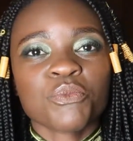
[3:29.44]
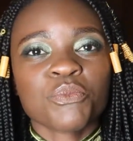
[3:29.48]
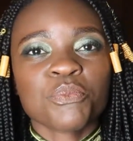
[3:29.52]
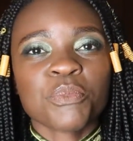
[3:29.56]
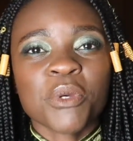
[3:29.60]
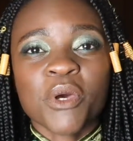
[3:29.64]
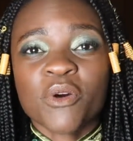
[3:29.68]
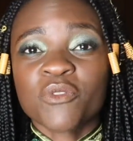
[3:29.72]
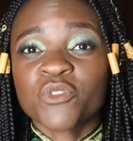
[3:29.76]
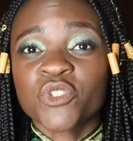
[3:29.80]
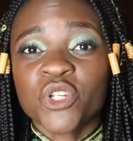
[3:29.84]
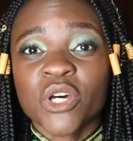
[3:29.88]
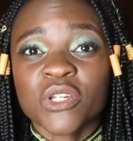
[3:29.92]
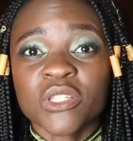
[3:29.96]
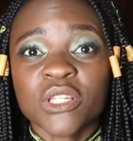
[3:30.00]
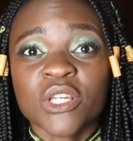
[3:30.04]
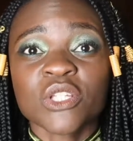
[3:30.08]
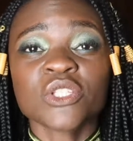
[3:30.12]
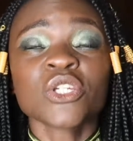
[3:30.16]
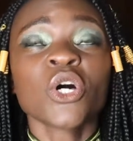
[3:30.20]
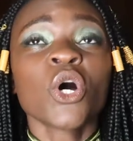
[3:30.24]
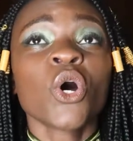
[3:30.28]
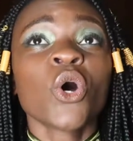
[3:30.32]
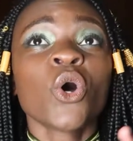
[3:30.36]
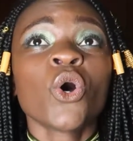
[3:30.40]
pair of
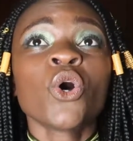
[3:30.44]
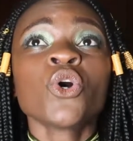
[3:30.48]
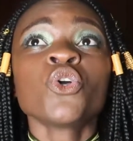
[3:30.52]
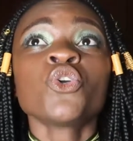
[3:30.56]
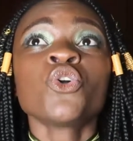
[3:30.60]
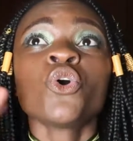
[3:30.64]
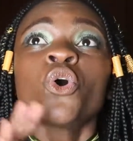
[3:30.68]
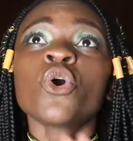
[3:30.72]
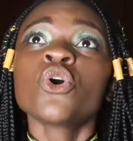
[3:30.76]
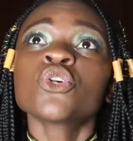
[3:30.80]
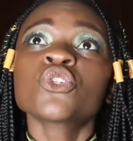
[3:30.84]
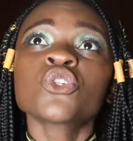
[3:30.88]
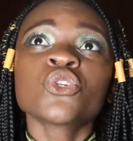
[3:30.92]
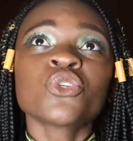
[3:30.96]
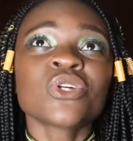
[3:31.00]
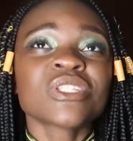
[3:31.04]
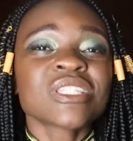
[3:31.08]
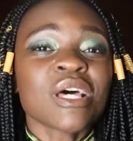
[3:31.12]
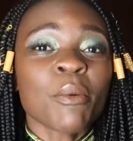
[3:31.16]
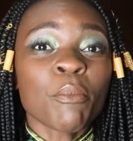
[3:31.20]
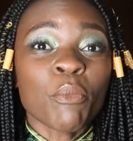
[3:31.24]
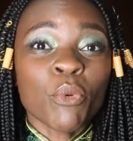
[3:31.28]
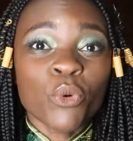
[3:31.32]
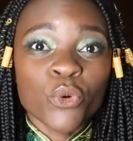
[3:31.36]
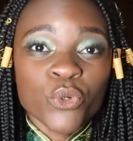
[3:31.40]
trousers. You're also not
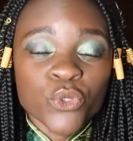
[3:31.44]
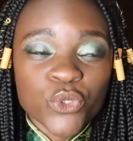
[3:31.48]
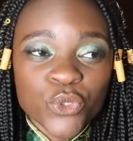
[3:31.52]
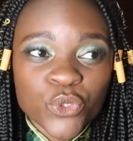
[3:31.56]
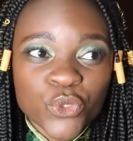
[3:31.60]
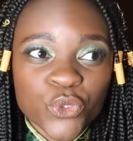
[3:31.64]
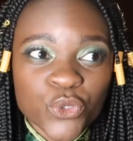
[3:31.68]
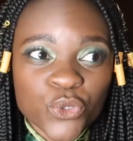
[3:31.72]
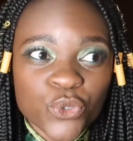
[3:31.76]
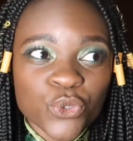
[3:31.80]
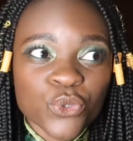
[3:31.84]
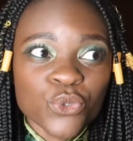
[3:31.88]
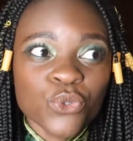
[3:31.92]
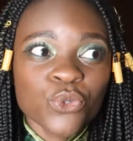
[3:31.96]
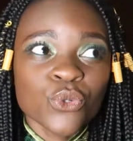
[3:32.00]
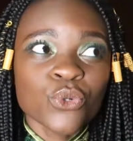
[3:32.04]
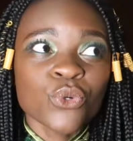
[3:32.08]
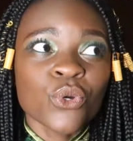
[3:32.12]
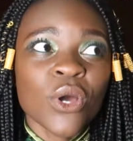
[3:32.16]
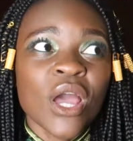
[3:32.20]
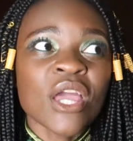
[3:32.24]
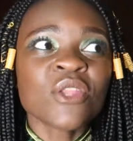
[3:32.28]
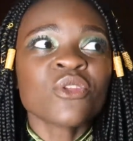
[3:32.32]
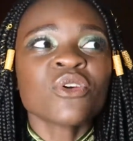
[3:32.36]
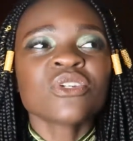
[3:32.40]
supposed to,
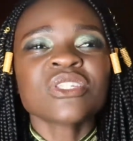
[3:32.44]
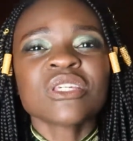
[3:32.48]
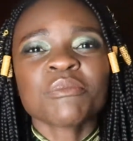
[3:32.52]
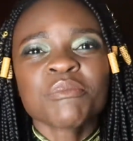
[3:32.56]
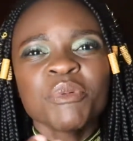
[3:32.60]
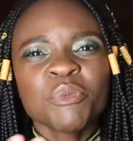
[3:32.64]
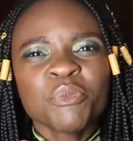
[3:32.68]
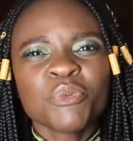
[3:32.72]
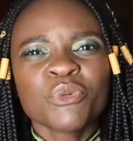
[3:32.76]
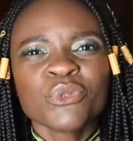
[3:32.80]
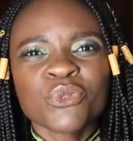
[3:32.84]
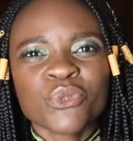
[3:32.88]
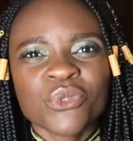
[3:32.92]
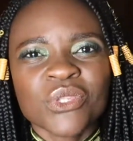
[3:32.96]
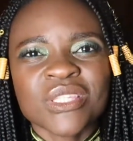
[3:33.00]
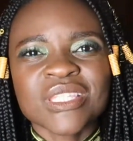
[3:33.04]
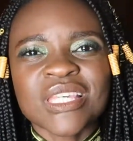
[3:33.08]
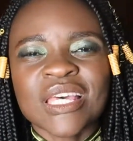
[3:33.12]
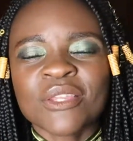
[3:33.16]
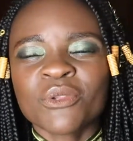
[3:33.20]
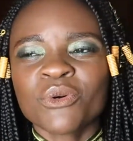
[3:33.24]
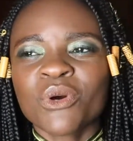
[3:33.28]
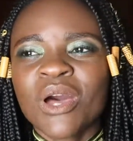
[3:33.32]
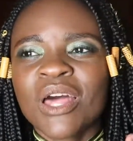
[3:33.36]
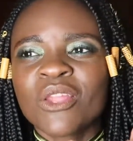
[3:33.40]
I know some people do this, I
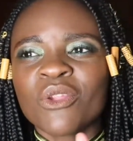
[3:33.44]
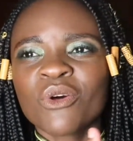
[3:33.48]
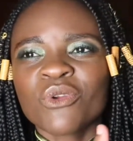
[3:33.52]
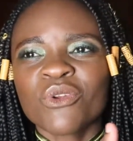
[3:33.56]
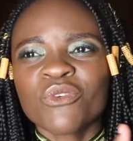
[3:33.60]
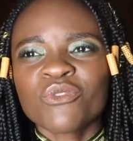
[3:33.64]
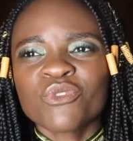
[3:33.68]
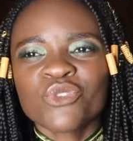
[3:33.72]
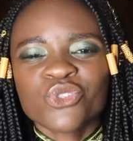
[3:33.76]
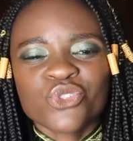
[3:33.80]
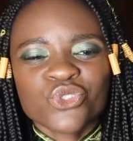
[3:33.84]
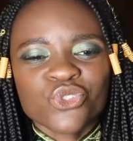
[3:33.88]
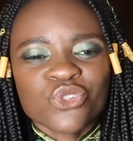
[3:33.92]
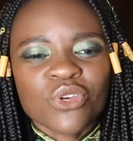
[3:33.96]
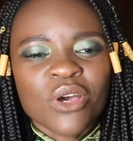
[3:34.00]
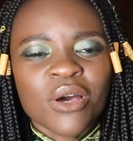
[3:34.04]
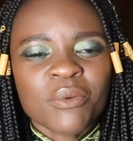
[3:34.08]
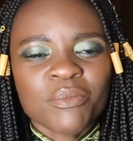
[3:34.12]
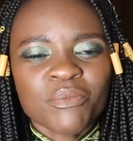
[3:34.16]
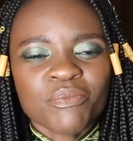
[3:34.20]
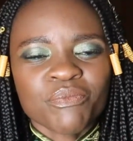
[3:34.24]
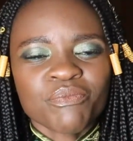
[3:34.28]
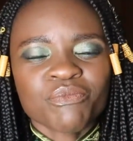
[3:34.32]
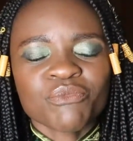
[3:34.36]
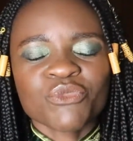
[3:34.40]
know a lot of
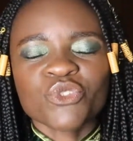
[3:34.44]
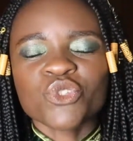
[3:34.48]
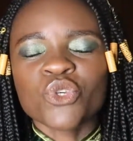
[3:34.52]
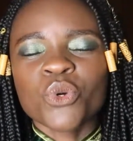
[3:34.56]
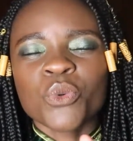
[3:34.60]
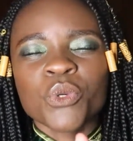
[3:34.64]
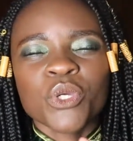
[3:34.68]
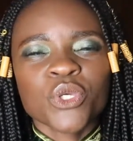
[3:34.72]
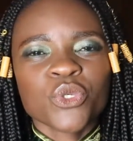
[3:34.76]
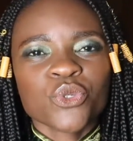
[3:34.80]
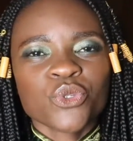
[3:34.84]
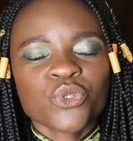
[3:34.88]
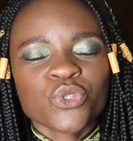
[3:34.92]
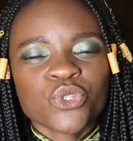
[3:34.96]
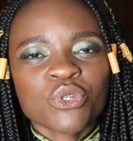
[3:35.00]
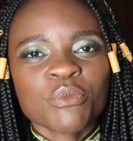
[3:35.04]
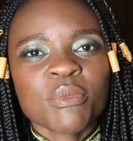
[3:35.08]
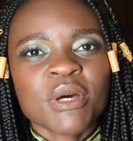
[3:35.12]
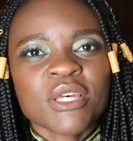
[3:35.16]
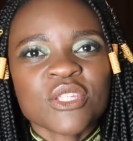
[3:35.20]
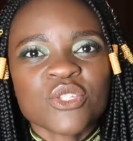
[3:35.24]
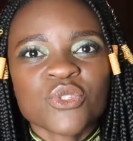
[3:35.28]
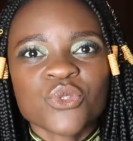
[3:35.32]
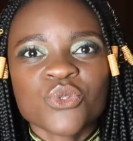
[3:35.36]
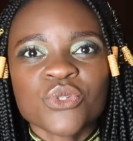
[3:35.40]
sewing
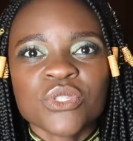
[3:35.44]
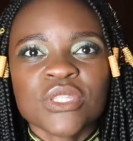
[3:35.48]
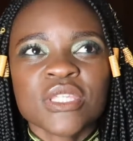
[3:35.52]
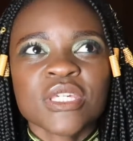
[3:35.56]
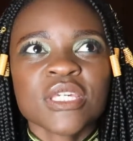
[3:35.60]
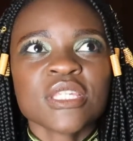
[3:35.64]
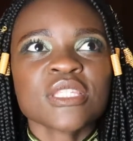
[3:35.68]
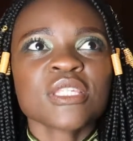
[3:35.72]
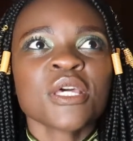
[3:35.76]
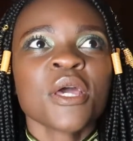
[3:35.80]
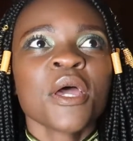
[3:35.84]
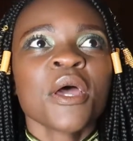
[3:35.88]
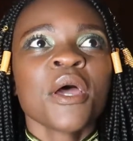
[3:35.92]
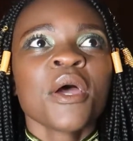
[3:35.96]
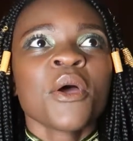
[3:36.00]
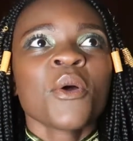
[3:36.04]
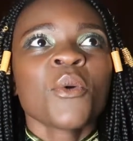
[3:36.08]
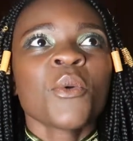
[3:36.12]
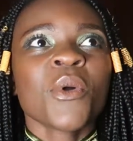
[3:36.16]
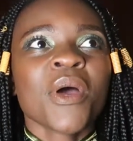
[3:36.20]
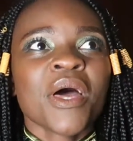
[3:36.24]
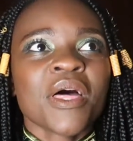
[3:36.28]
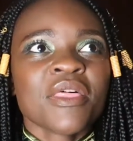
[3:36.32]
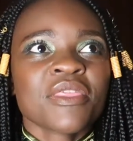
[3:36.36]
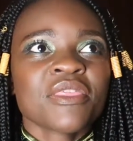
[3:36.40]
YouTubers do this,
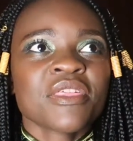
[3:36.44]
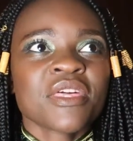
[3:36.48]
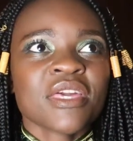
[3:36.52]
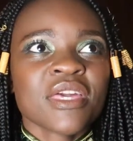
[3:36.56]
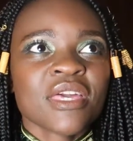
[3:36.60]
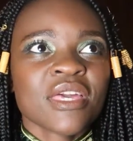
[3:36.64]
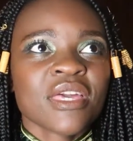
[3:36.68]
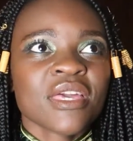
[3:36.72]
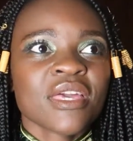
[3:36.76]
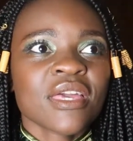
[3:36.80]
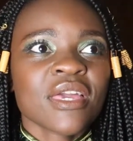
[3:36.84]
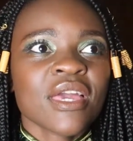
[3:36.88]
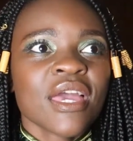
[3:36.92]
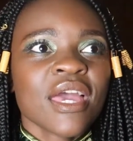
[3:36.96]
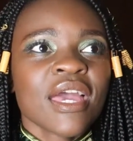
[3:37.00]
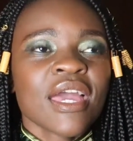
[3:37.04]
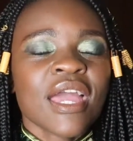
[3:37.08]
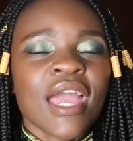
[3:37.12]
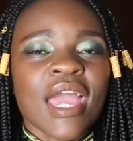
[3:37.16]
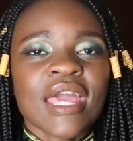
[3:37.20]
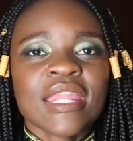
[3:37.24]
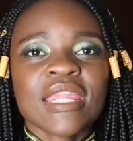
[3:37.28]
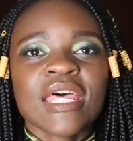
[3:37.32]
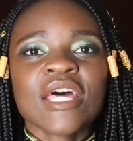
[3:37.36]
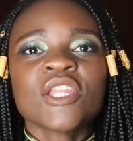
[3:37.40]
where they kind